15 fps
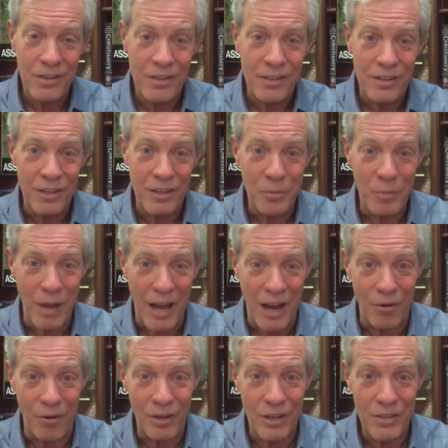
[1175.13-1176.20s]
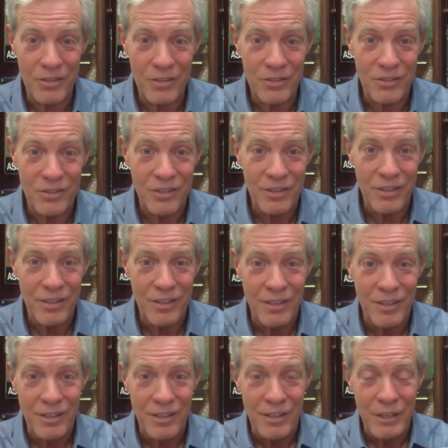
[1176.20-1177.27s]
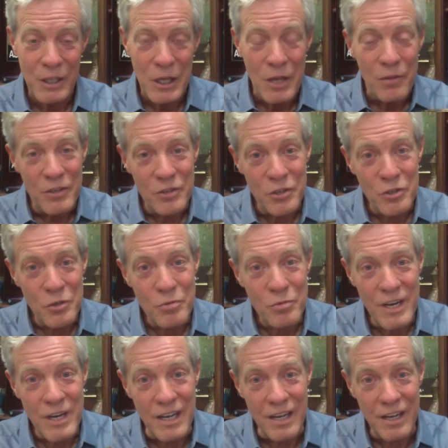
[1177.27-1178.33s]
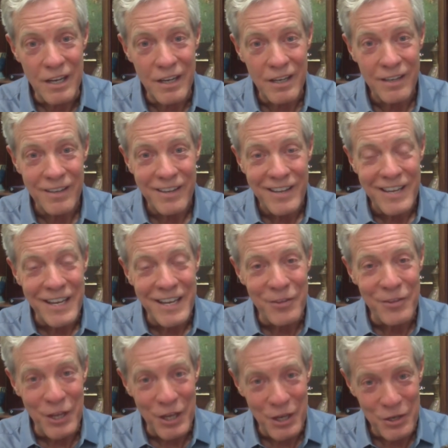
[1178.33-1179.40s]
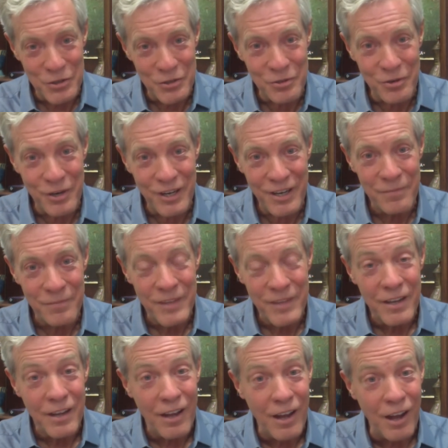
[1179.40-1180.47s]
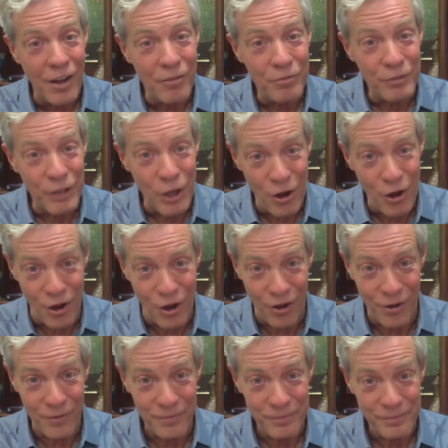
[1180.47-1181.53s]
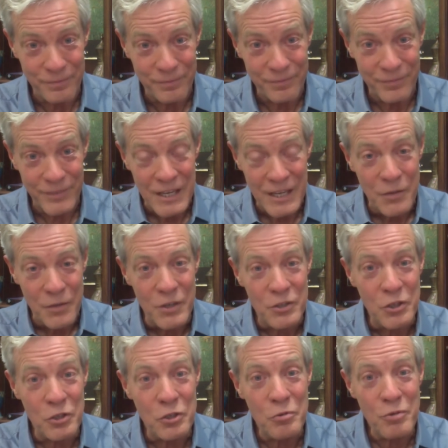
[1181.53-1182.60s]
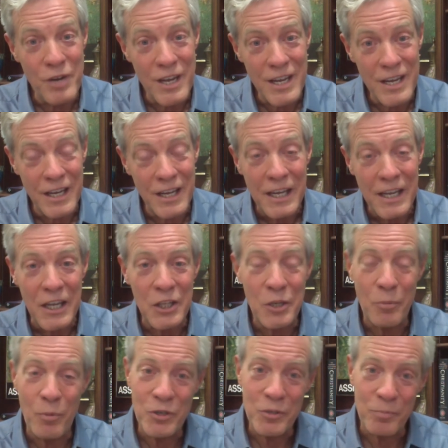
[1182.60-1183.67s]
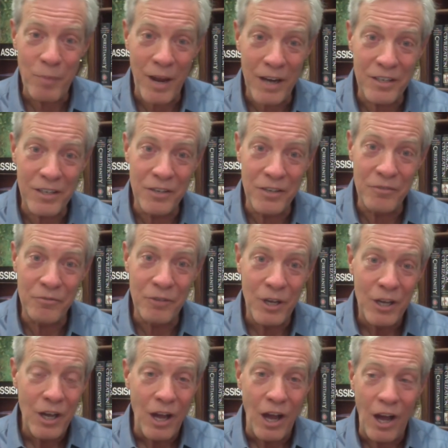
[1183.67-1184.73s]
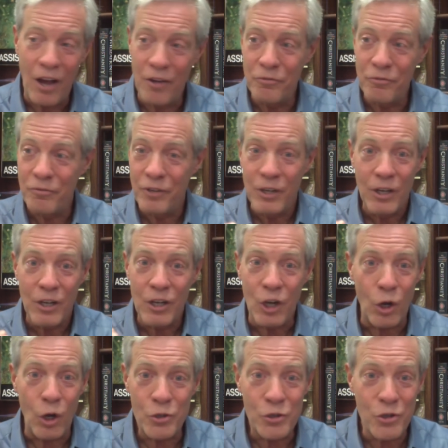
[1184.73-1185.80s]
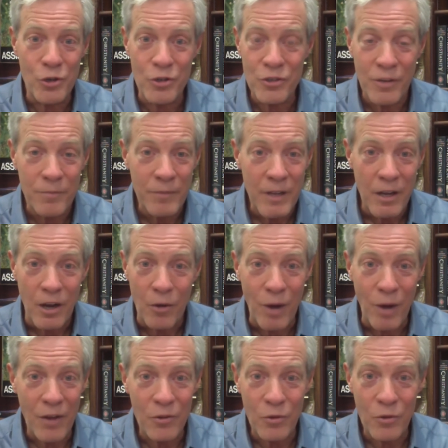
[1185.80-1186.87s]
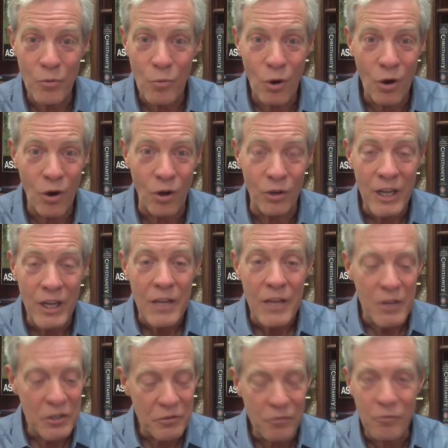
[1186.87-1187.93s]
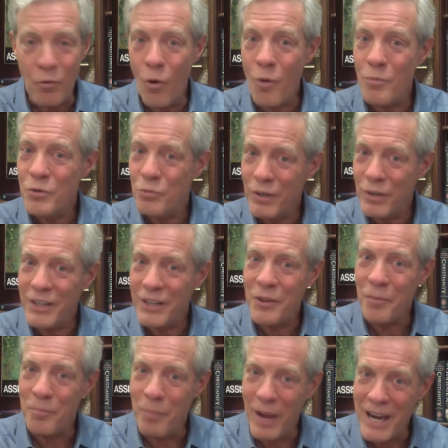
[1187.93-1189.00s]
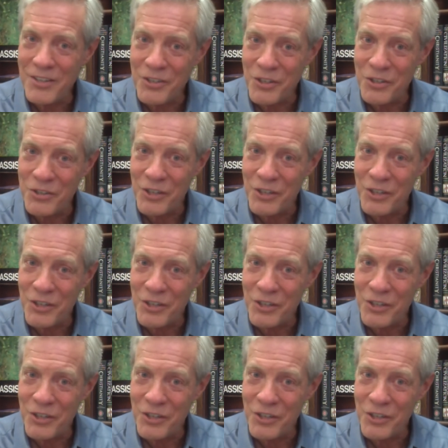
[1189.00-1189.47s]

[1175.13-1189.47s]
and the powerless. This is unique in the history of law. This is unique in the perspective of cultures around the world. This forms really the basis